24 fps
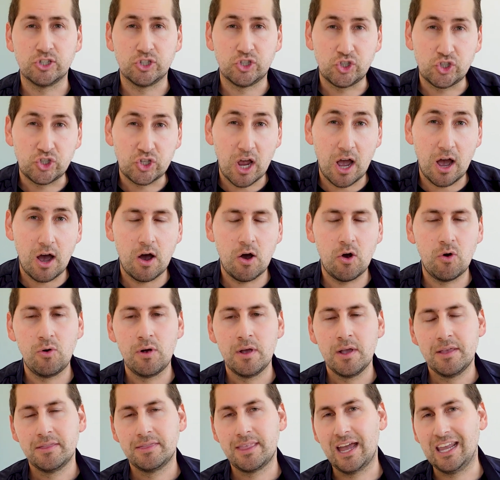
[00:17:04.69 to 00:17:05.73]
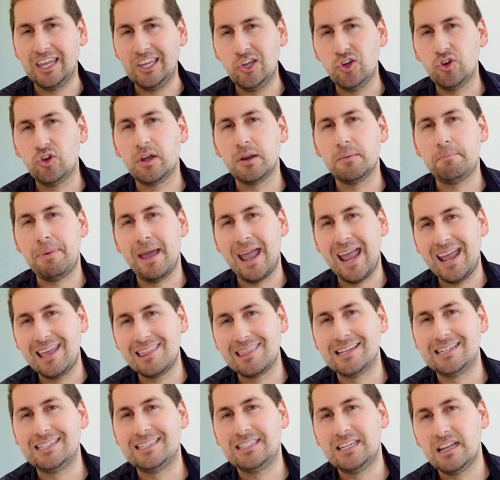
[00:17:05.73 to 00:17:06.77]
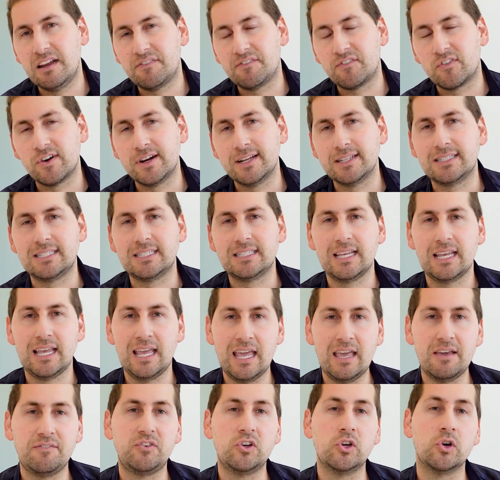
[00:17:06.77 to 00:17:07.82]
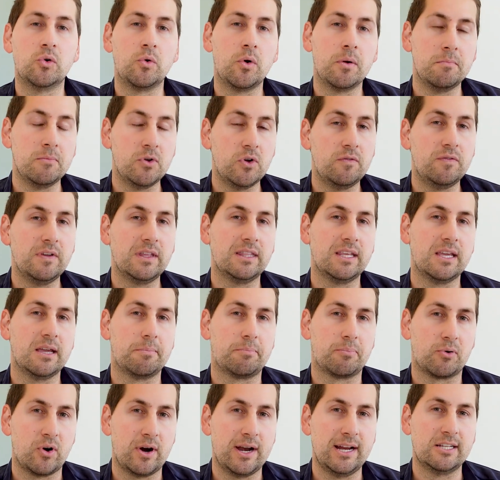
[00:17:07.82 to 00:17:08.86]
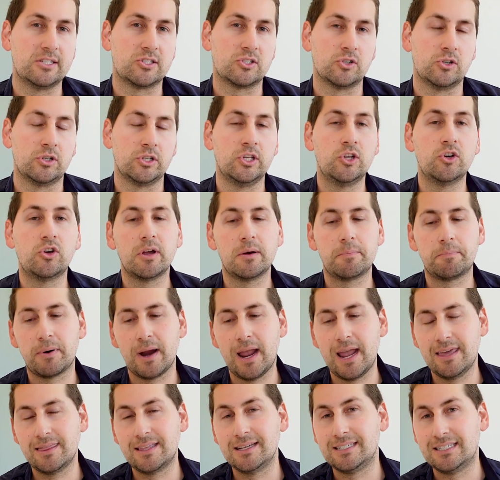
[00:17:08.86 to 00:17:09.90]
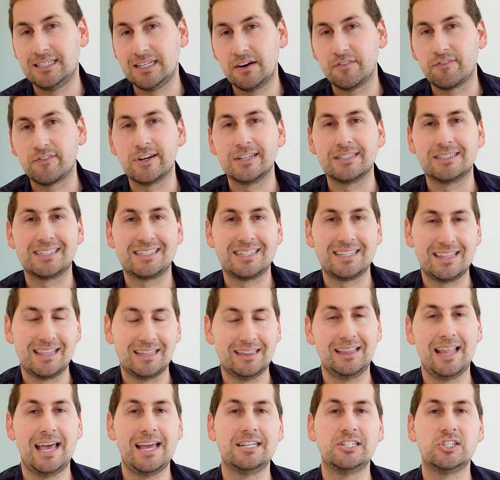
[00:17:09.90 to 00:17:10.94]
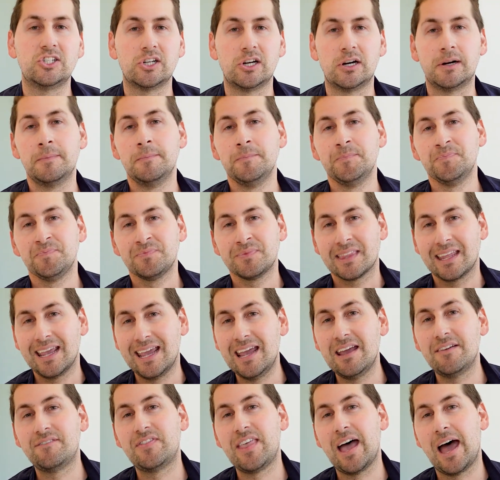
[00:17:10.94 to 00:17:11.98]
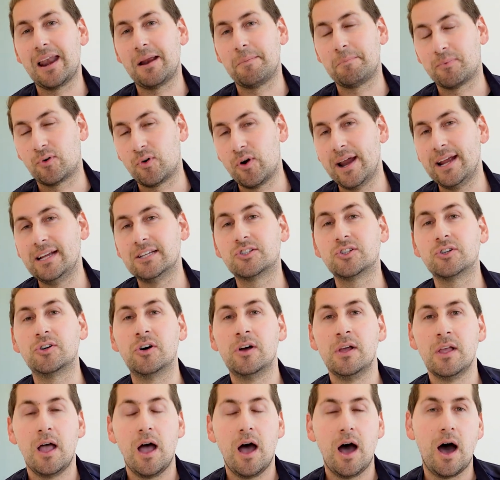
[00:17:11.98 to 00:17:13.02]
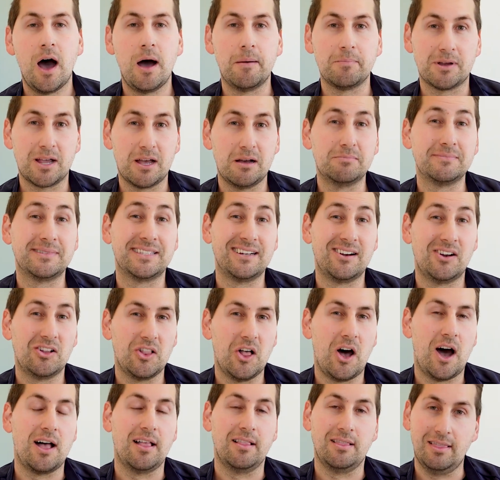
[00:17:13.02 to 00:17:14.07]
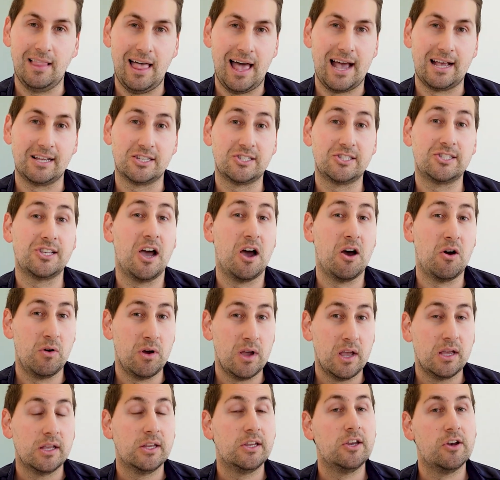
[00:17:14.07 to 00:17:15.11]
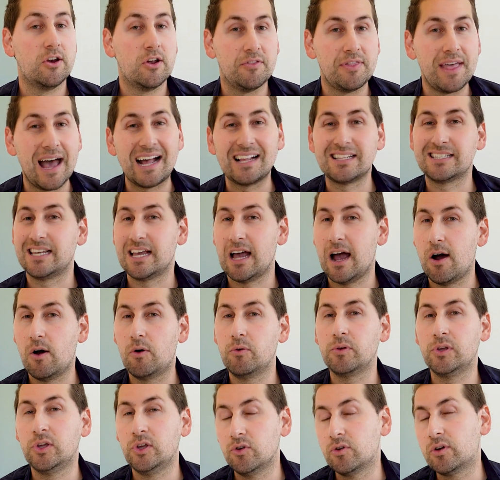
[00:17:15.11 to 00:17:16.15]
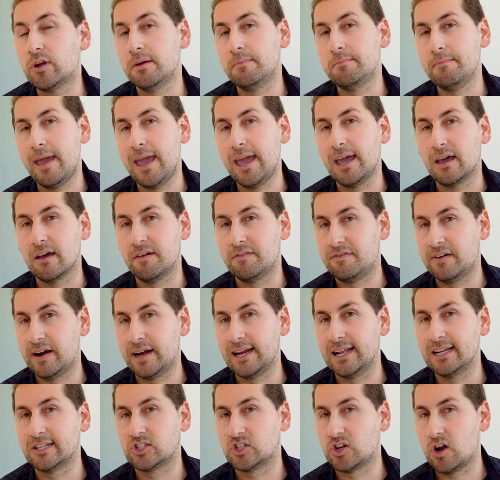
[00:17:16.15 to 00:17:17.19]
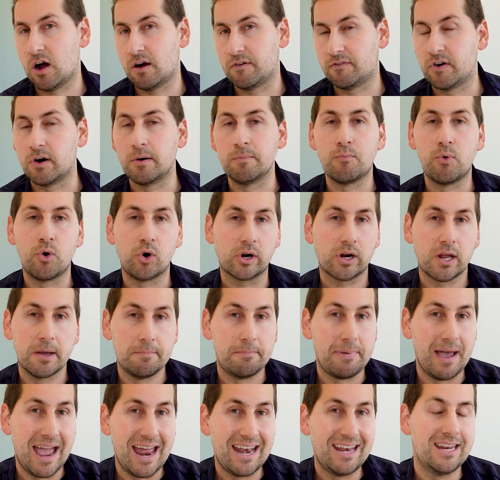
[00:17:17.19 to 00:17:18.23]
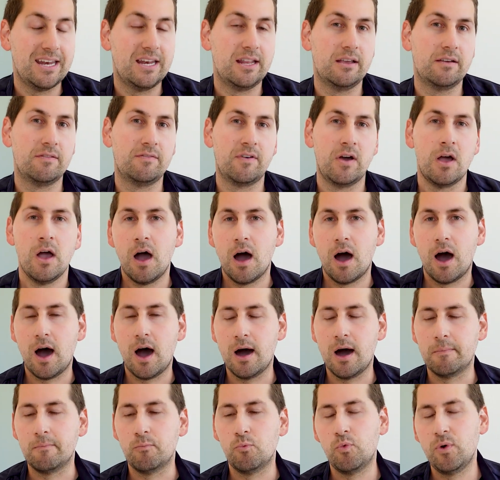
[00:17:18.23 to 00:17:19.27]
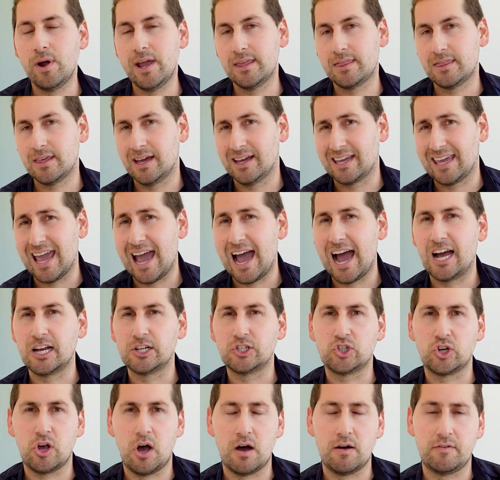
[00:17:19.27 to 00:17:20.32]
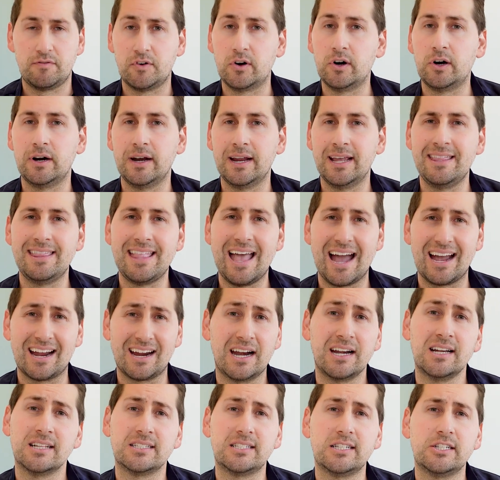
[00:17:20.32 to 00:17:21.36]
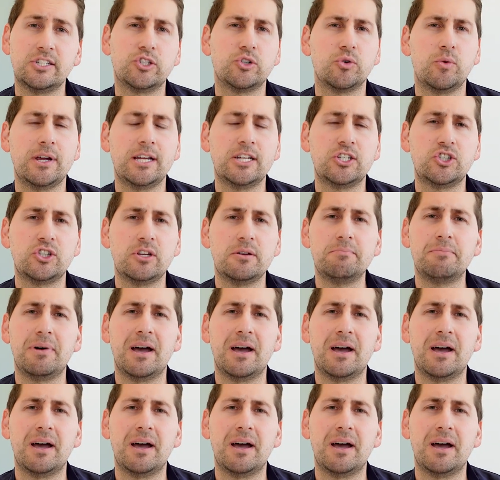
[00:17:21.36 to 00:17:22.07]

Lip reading: show that you could pay the difference if you're removing the appraisal. You could pay the difference to the lender if that appraisal comes in a lot less. So, that's how you can make a financed offer more competitive with a cash offer in that kind of situation.